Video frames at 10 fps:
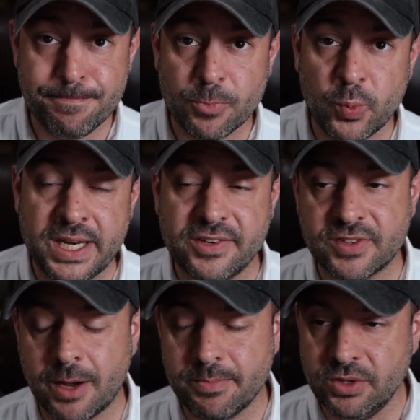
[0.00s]
We need to
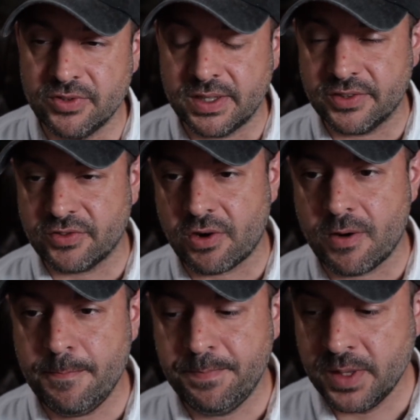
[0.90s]
stop using this
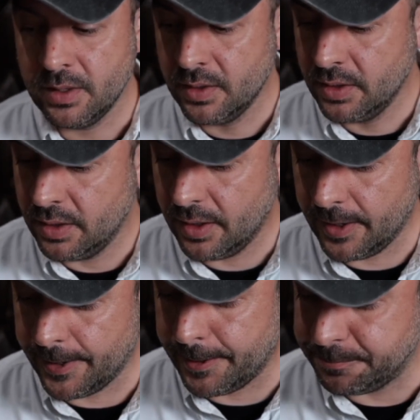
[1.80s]
term. But